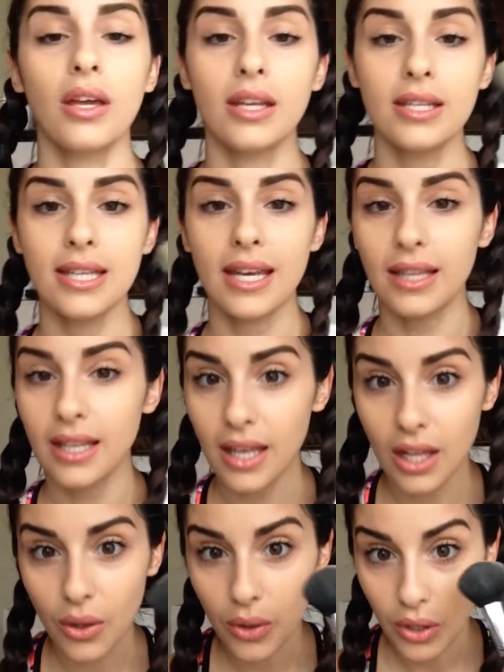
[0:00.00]
You're going to take the
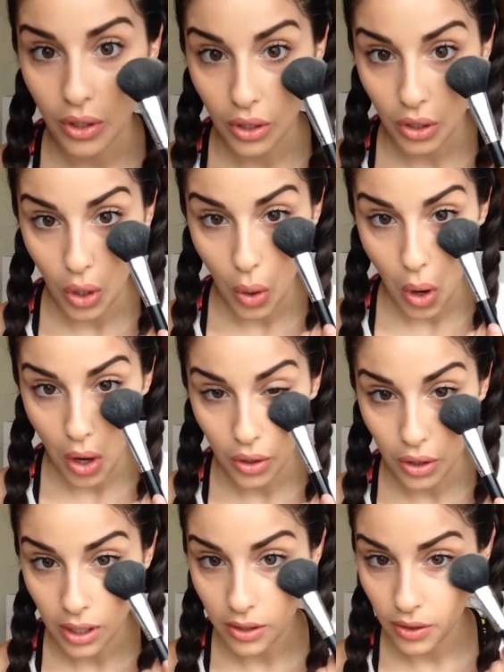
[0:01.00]
yellow and you're going to go
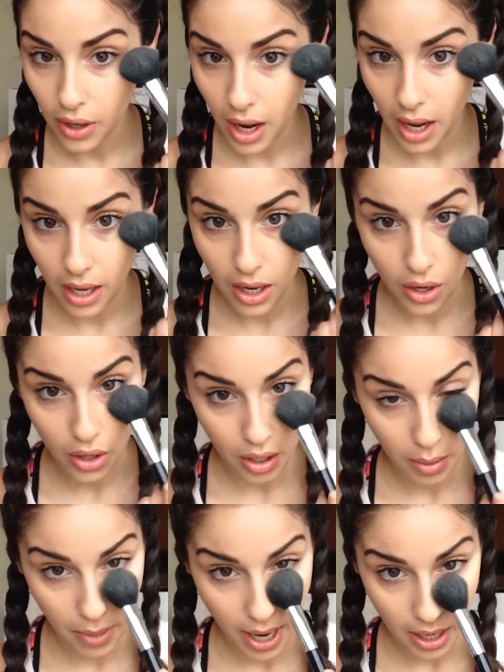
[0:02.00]
underneath your eye and you're
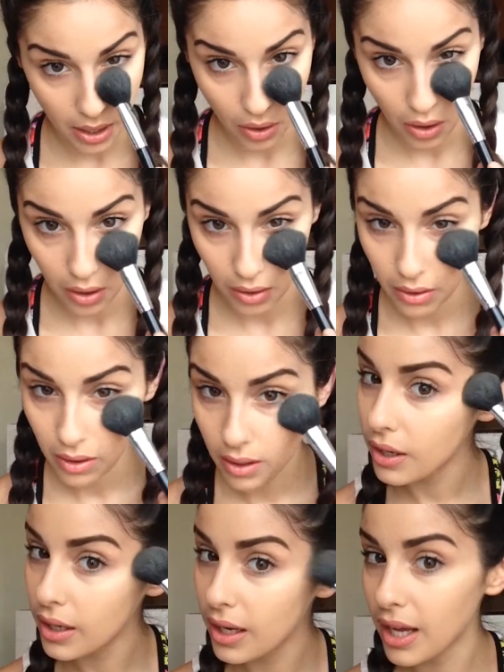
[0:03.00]
going to pat it on.
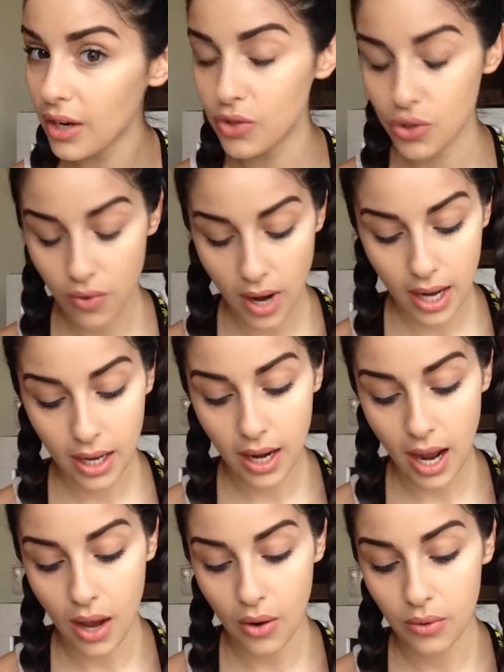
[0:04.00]
You're going to kind of drag
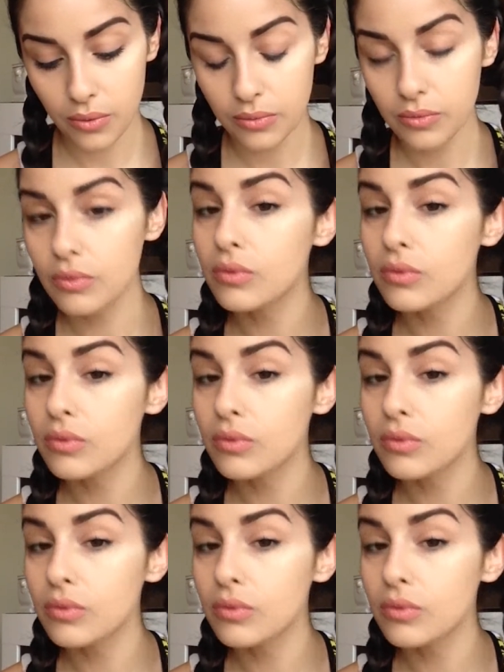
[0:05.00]
it out